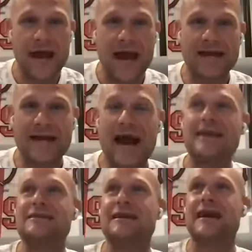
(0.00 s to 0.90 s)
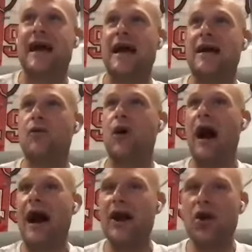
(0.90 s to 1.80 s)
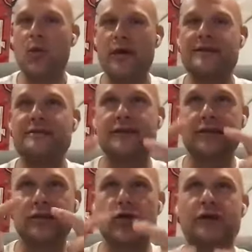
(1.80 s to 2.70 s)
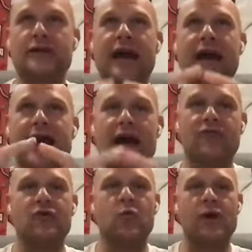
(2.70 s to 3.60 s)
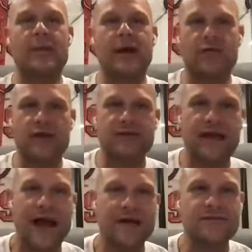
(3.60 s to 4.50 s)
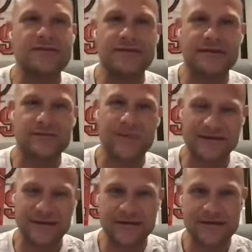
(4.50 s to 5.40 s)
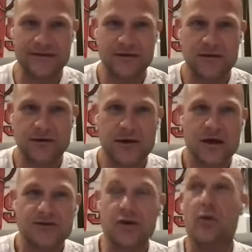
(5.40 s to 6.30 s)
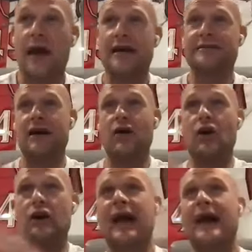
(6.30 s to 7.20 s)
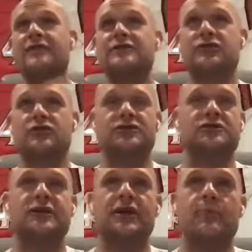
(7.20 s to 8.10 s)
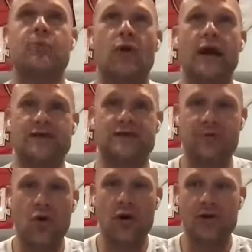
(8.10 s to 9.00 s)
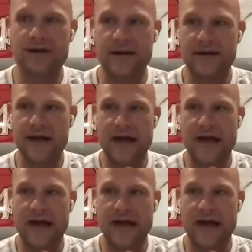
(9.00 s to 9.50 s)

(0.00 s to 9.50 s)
And guys, I always looked at every one of my rental houses as its business. So as a lot of us are just, you know, born entrepreneurs and